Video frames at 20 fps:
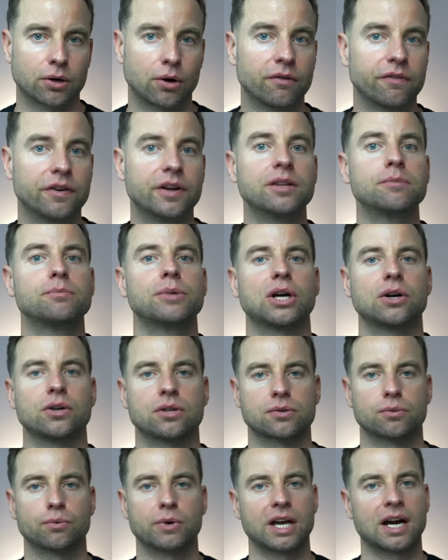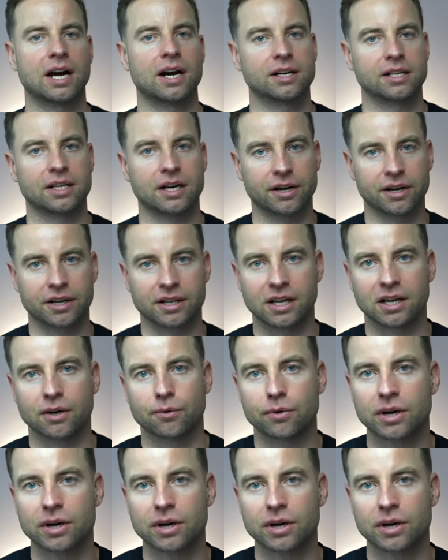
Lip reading: often because we are targeting